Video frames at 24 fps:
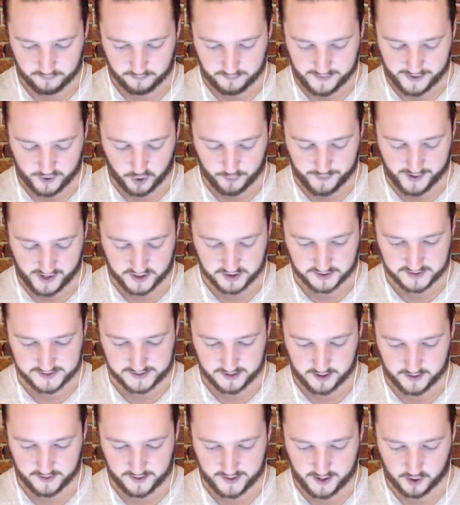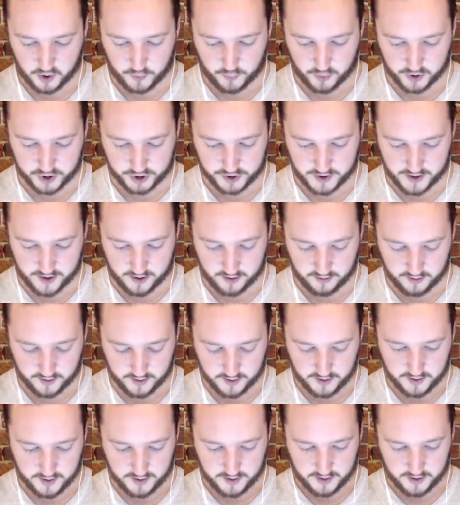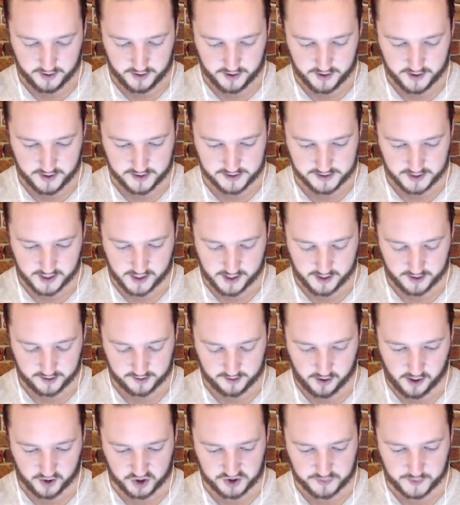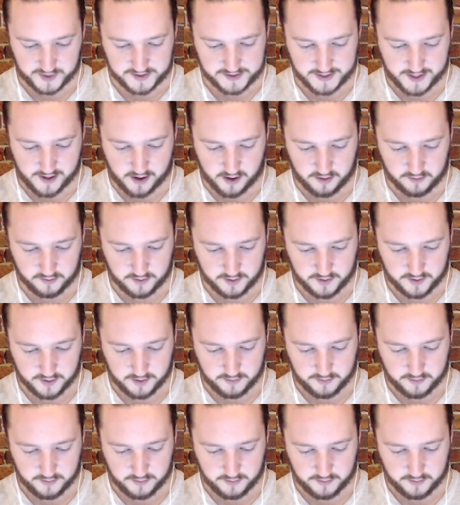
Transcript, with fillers: Miner bats on the, on the counter push there. His uh, log just went down.